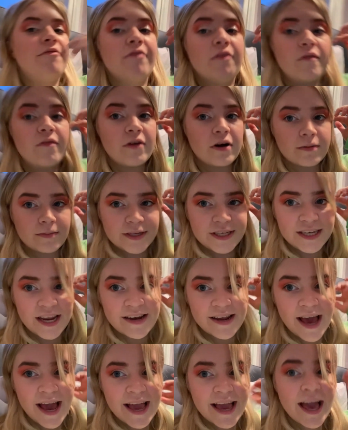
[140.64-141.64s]
for Vlogmas
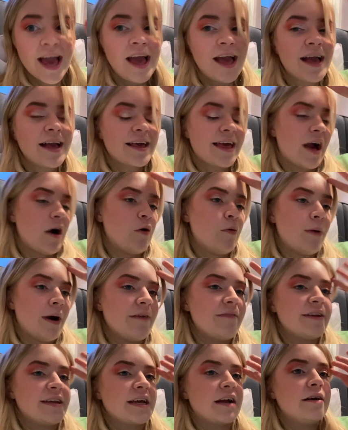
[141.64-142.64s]
today, get all my
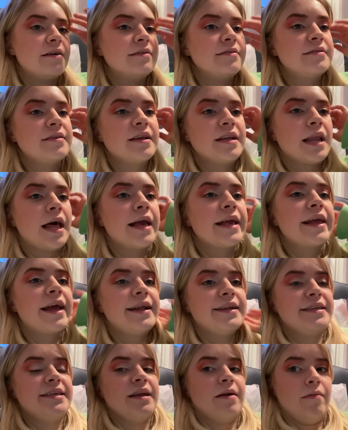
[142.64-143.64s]
videos like
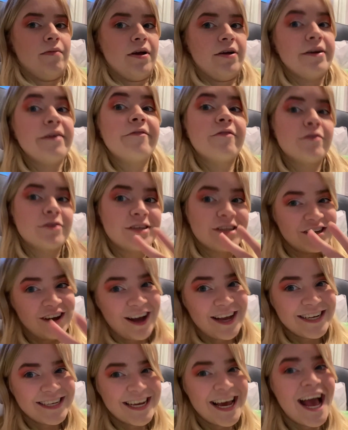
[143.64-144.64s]
edited and uploaded for
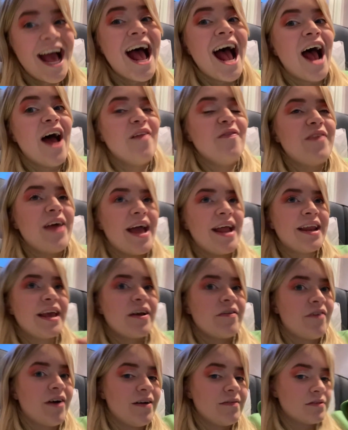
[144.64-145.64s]
tonight, and then
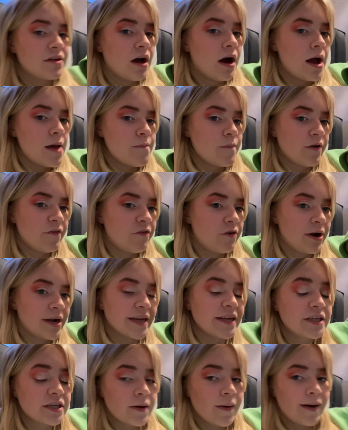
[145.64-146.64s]
if I have time before I
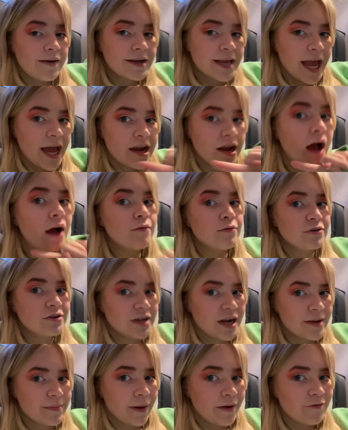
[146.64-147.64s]
need to go out again, I will
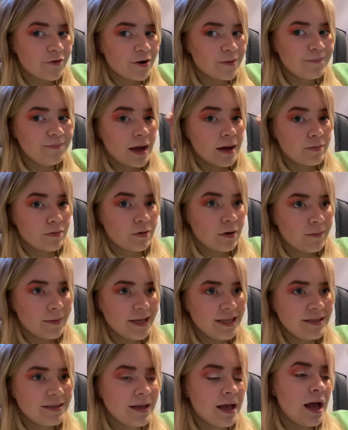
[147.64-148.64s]
tidy my room, I
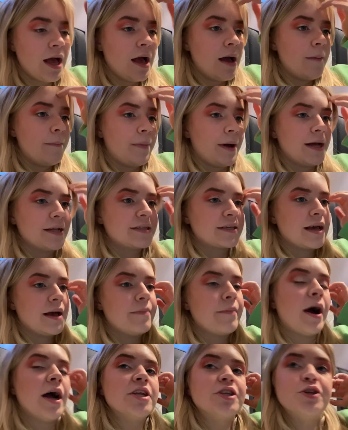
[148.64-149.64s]
promise. But
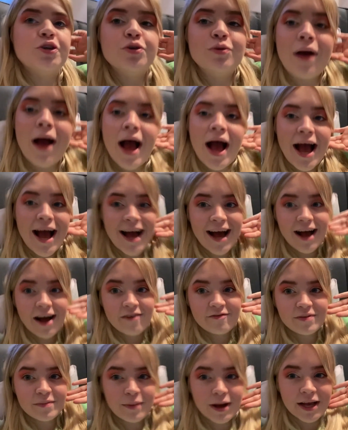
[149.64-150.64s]
um, I do
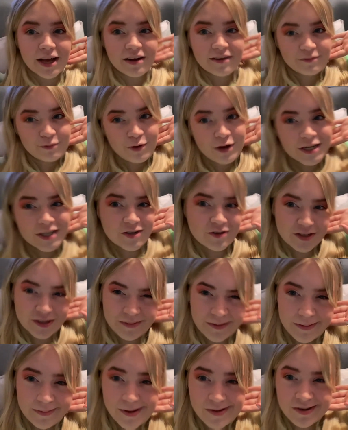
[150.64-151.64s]
have my kind of work
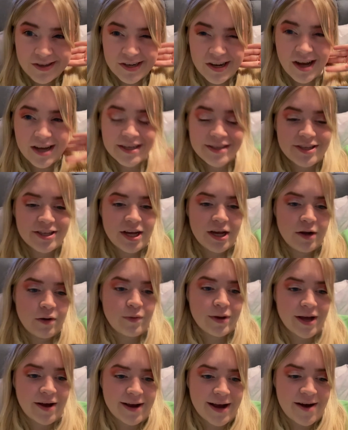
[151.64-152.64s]
Christmas meal tonight, so
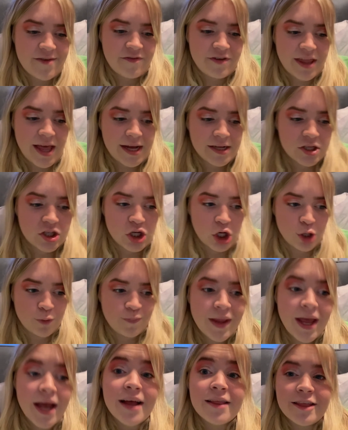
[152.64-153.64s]
we're going out for that, so
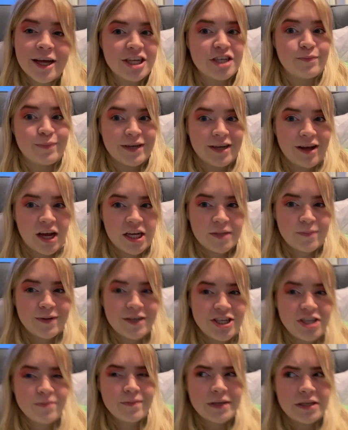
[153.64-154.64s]
that should be nice. But it
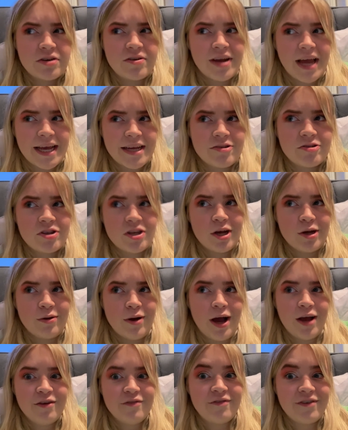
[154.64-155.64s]
shouldn't be too late, so
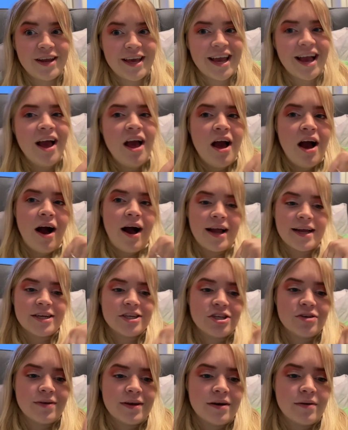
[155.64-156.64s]
hopefully I can
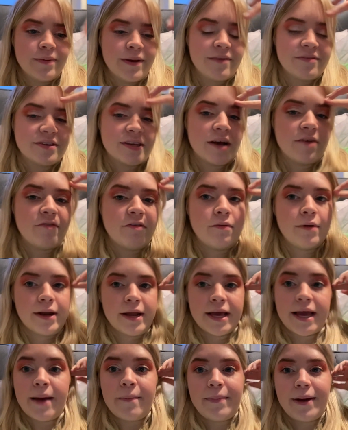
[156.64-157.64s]
do a little bit of stuff when I
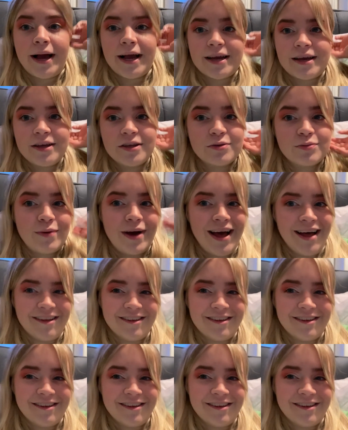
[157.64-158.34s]
get back as well.